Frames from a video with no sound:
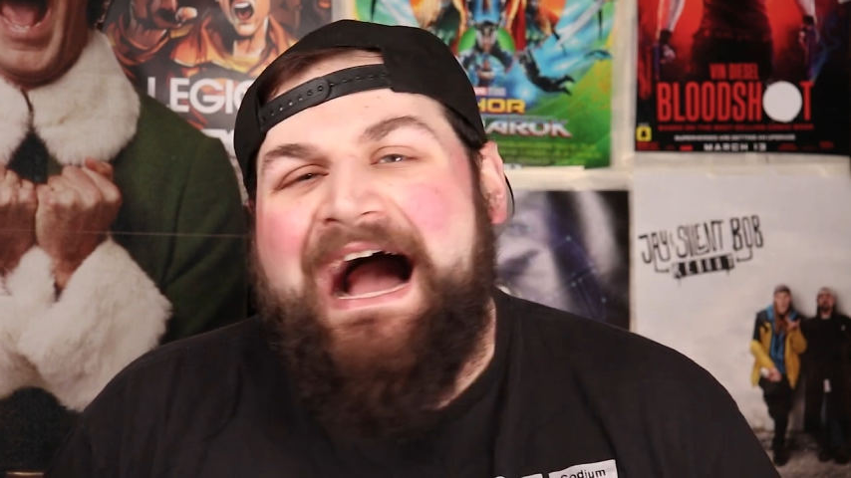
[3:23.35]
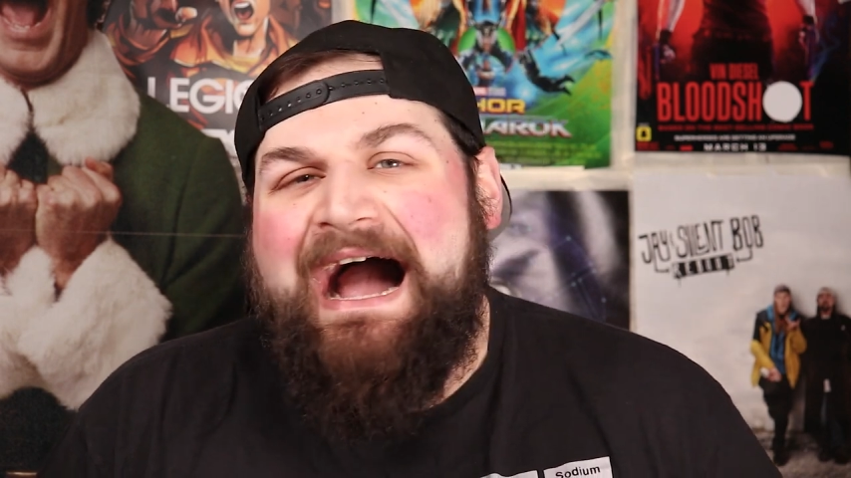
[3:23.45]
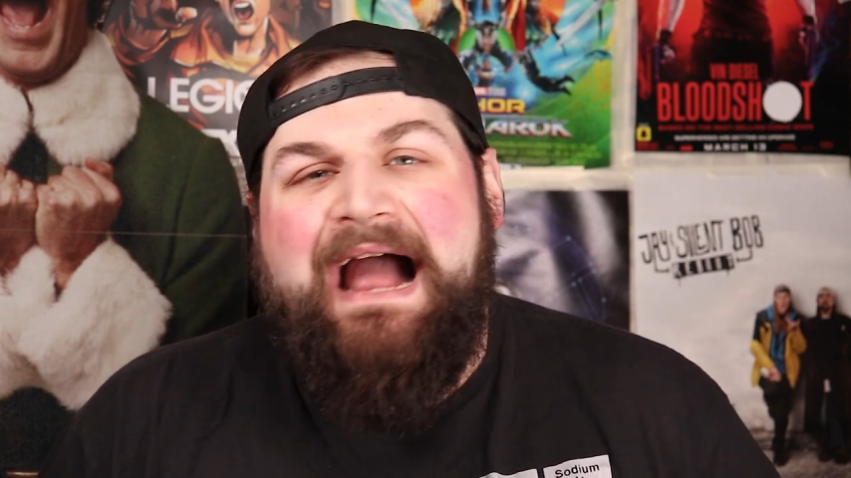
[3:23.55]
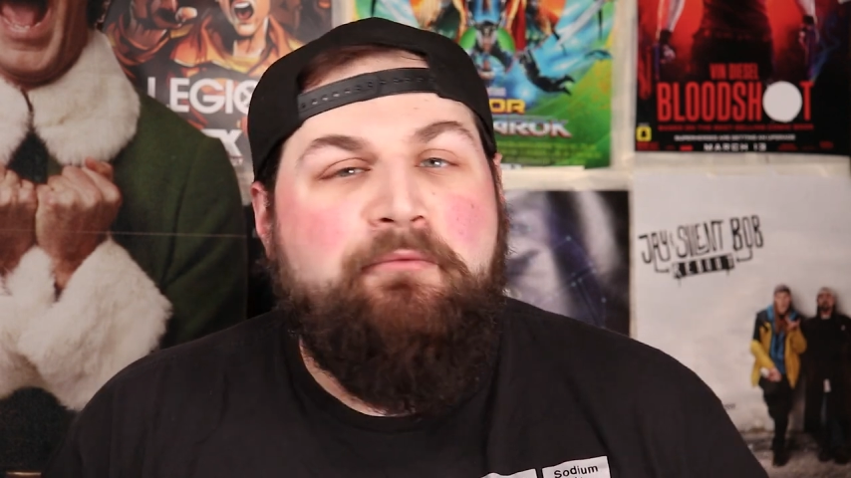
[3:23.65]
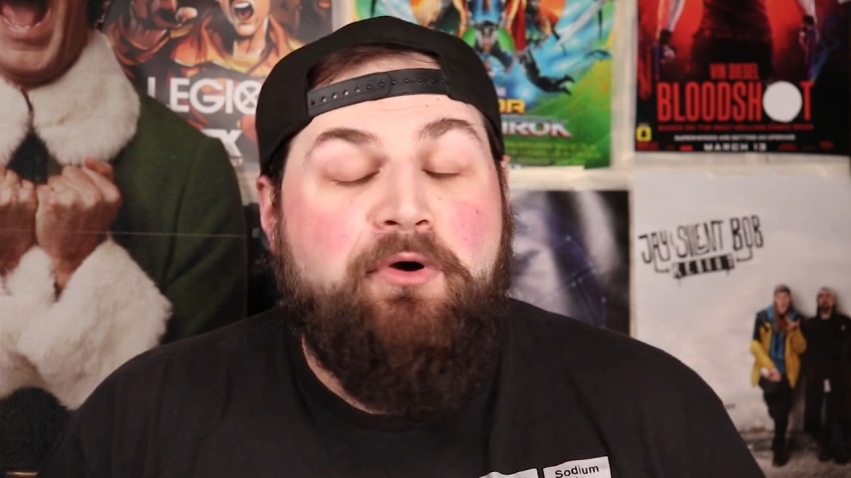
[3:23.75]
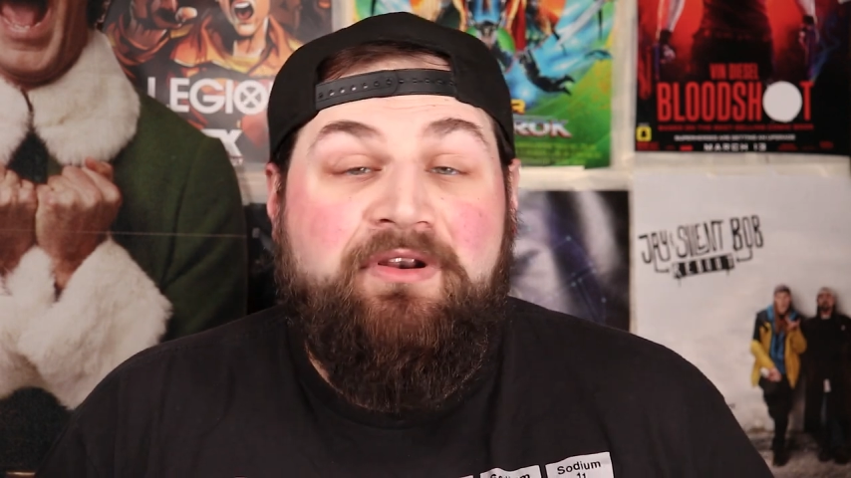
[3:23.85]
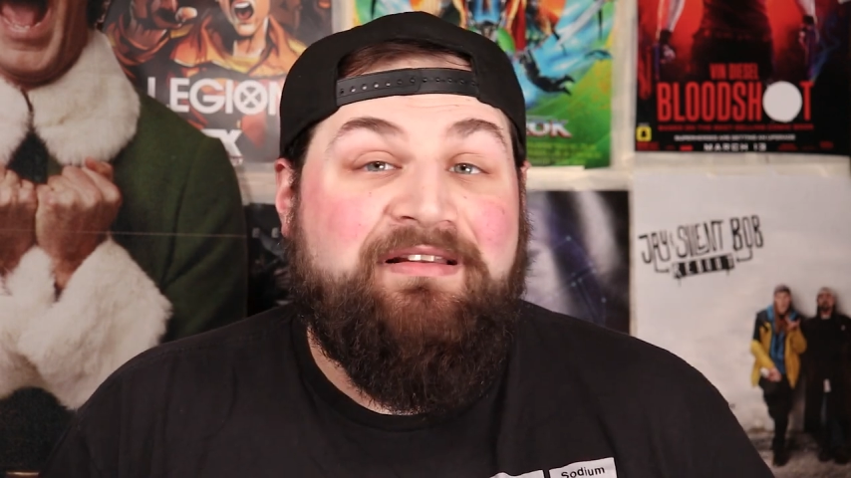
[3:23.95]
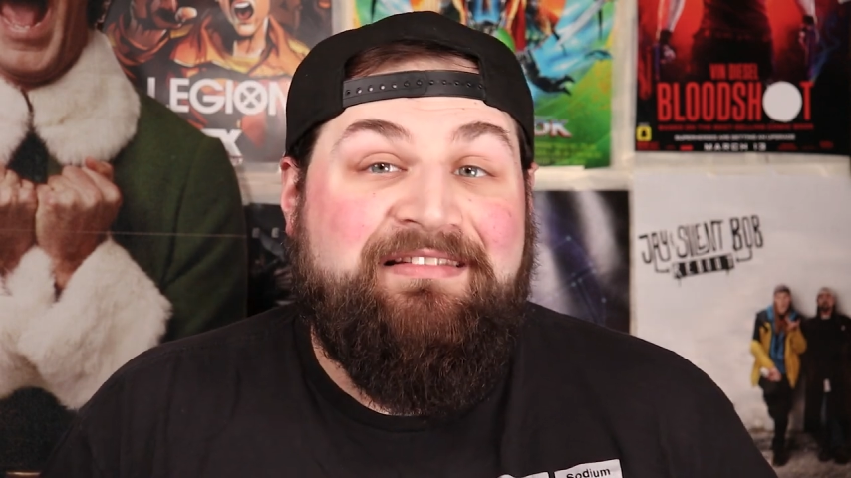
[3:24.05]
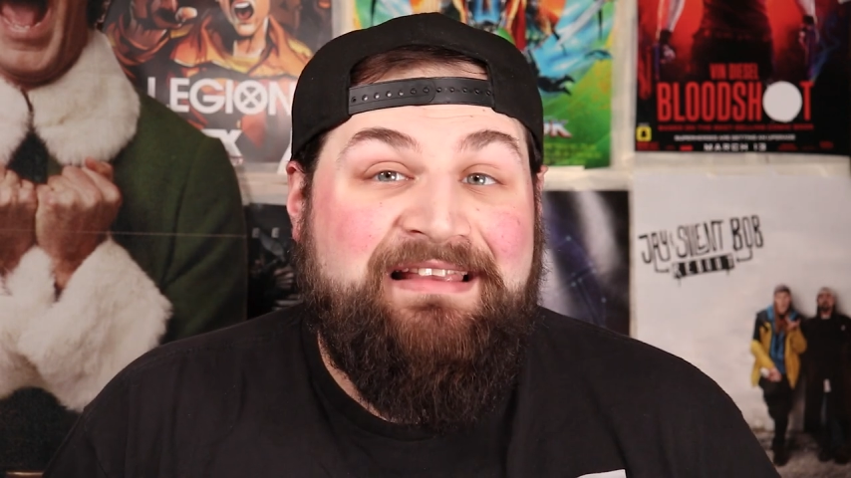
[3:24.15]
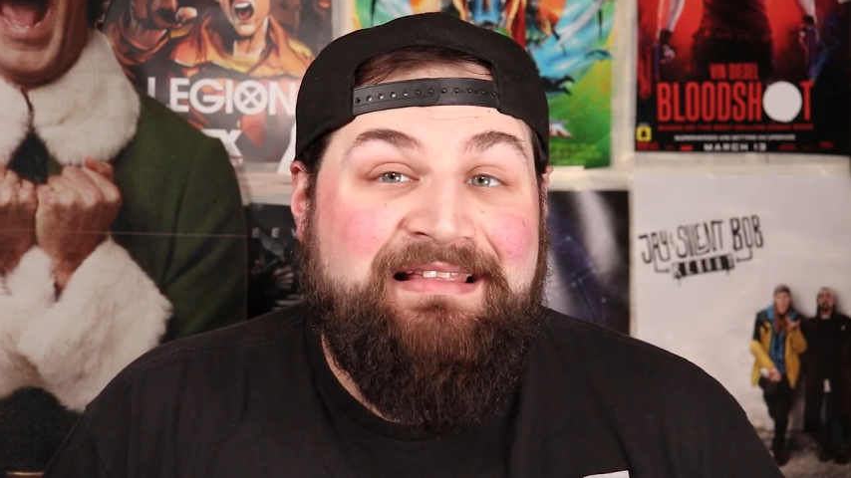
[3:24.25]
I
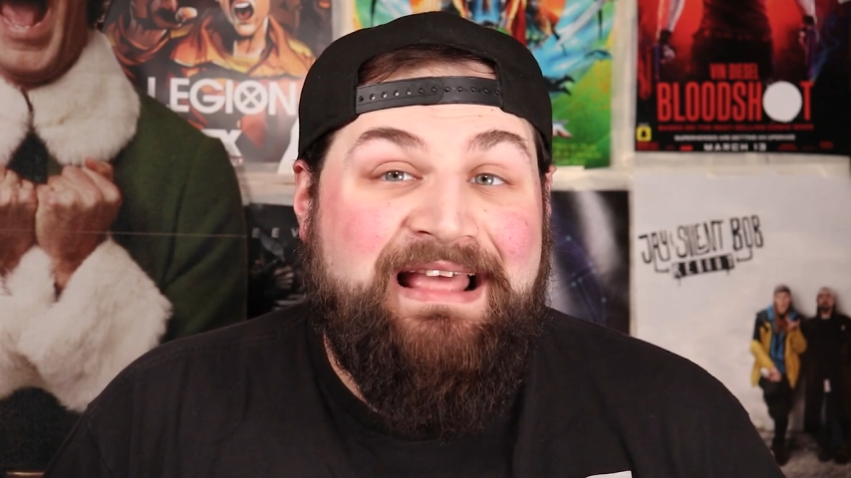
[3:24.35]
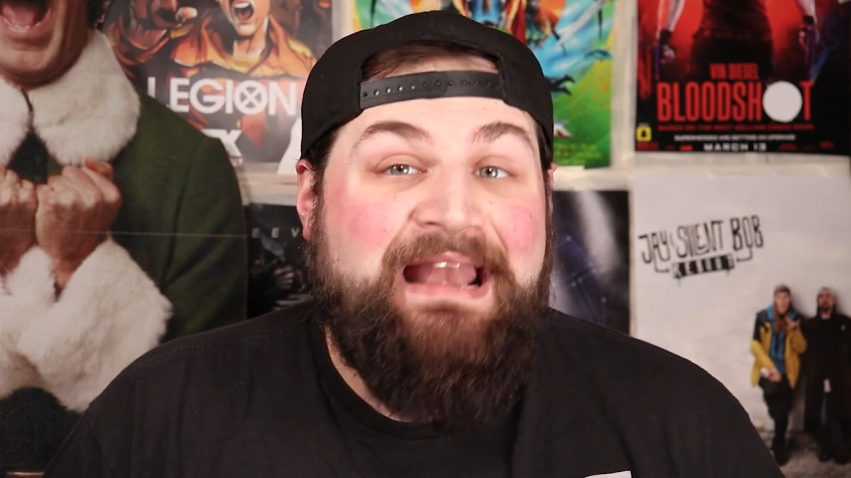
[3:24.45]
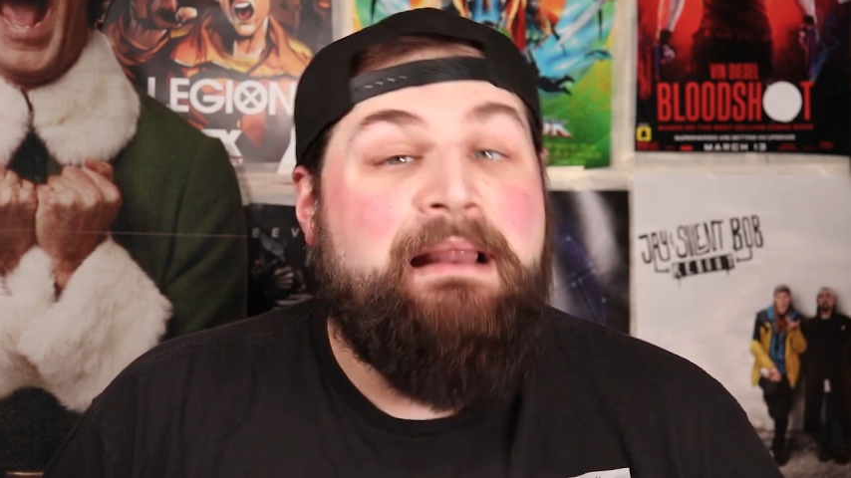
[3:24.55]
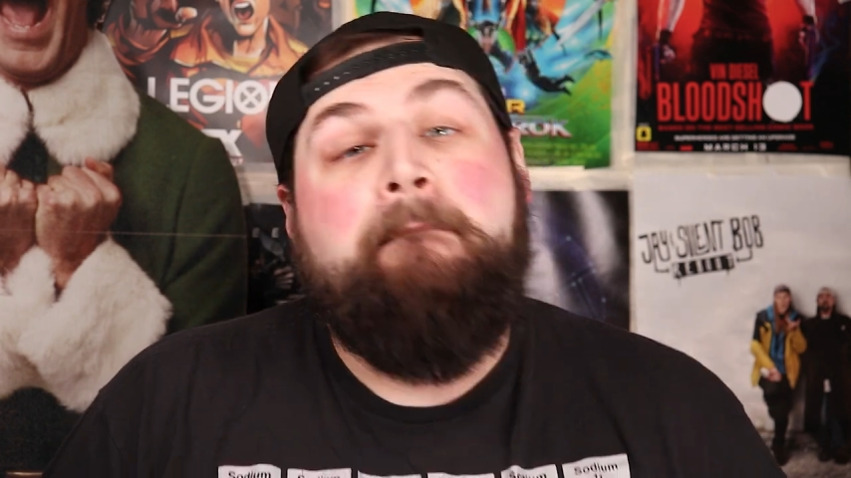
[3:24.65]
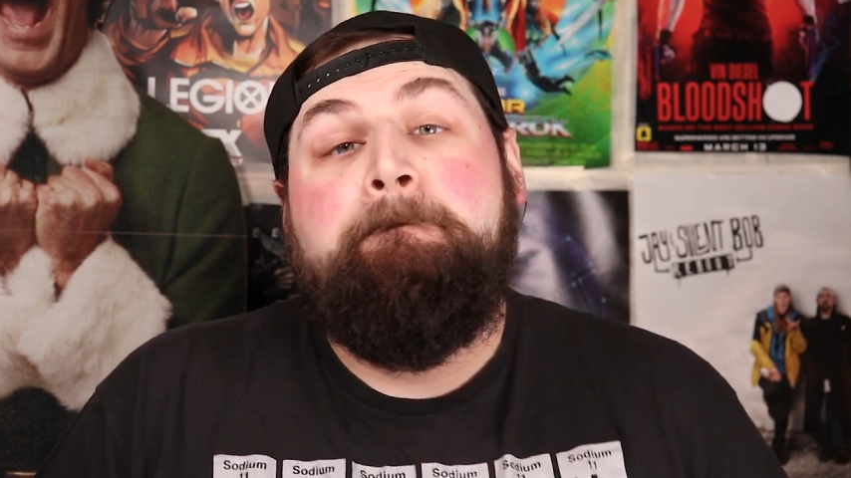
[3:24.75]
wouldn't see that.